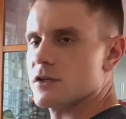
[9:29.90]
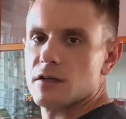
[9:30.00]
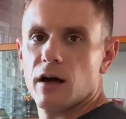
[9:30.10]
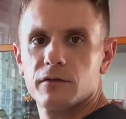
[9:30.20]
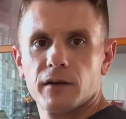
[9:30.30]

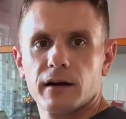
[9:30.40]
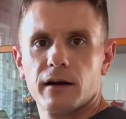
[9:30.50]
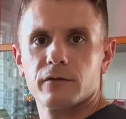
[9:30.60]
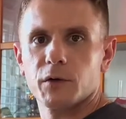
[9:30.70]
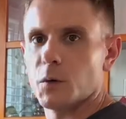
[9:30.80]
stuff like I
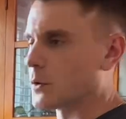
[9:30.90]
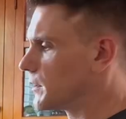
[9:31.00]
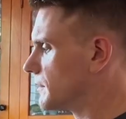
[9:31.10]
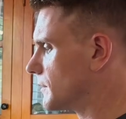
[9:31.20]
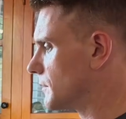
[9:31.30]
frequently
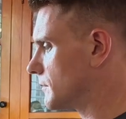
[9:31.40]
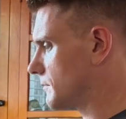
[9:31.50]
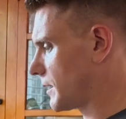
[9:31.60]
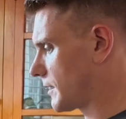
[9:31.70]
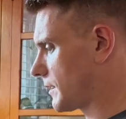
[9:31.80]
do,
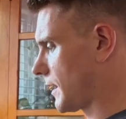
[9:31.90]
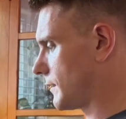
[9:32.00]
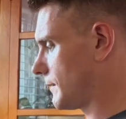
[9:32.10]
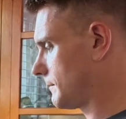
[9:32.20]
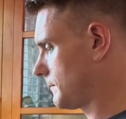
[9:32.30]
kind
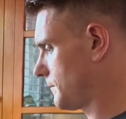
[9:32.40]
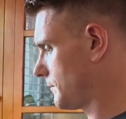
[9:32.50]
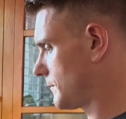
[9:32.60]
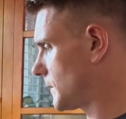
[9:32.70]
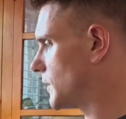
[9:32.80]

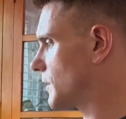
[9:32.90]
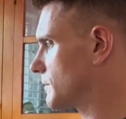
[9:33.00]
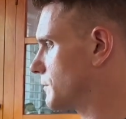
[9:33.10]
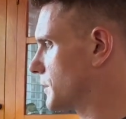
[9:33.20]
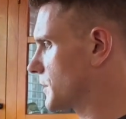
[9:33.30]
of, you know,
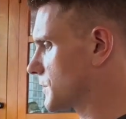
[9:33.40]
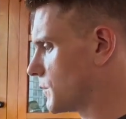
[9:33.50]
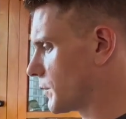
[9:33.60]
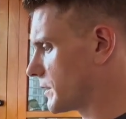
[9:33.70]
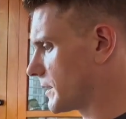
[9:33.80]
put those
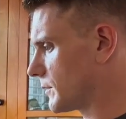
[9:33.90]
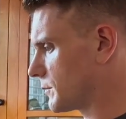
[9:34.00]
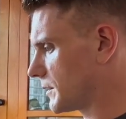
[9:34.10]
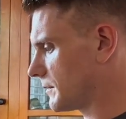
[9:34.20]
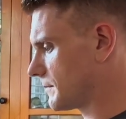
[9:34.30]
where we need them.
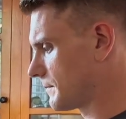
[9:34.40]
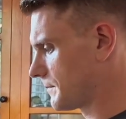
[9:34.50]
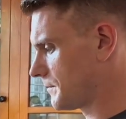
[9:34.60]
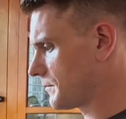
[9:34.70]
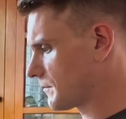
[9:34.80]
And
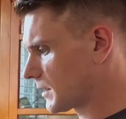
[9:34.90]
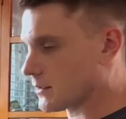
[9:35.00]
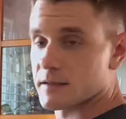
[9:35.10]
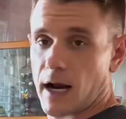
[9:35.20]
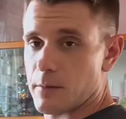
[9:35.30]

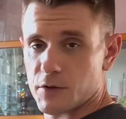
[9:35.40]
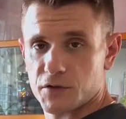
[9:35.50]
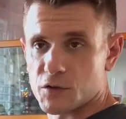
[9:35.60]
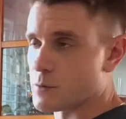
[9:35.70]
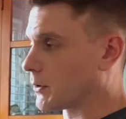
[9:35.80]
the timer's
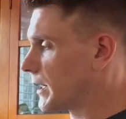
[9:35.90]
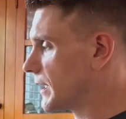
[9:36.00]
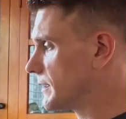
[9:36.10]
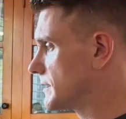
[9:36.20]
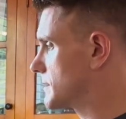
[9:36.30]
super
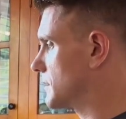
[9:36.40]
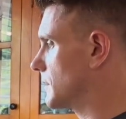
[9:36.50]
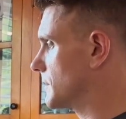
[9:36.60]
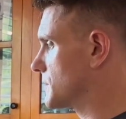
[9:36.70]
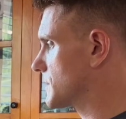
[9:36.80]
handy,
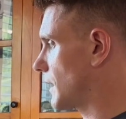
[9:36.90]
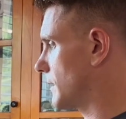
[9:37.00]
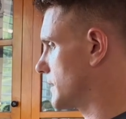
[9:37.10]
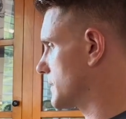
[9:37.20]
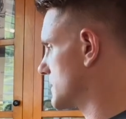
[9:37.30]
so it just kind
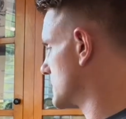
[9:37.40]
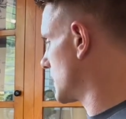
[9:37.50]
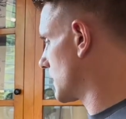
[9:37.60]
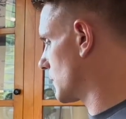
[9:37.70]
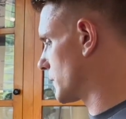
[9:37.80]
of does its
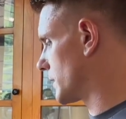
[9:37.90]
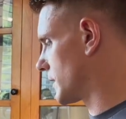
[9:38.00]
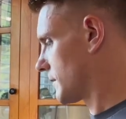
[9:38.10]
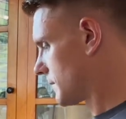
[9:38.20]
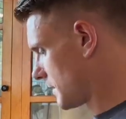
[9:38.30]
thing over here.